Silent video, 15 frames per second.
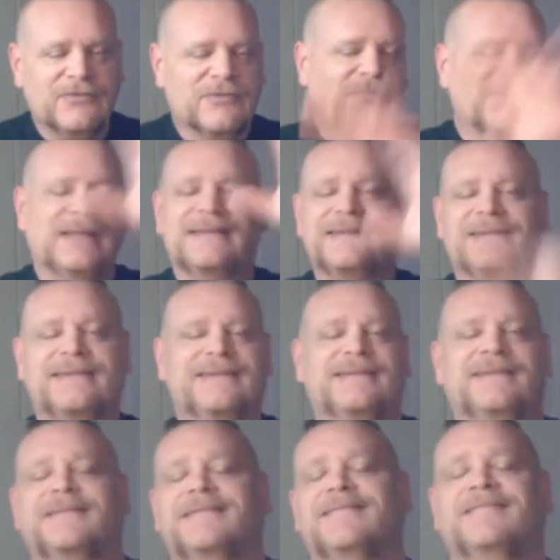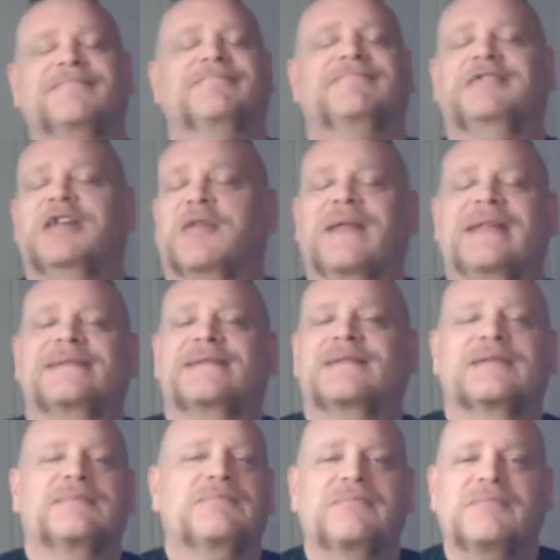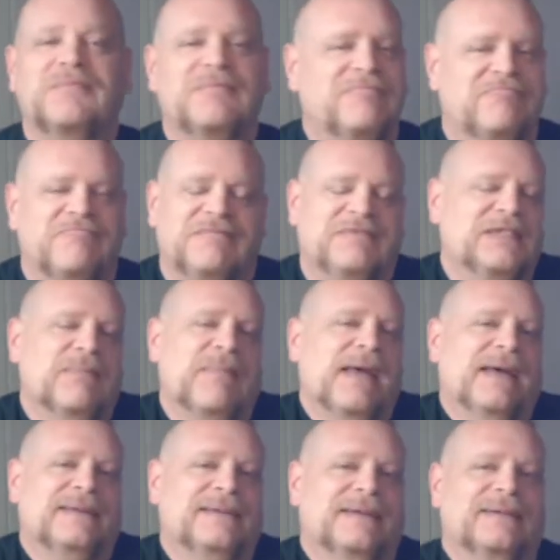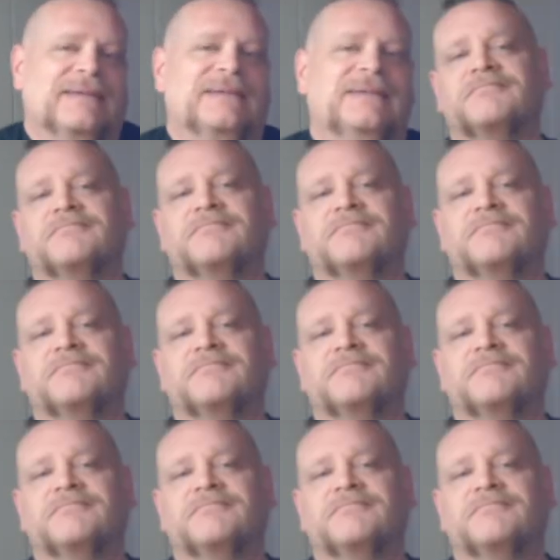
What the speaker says: But that's just semantics.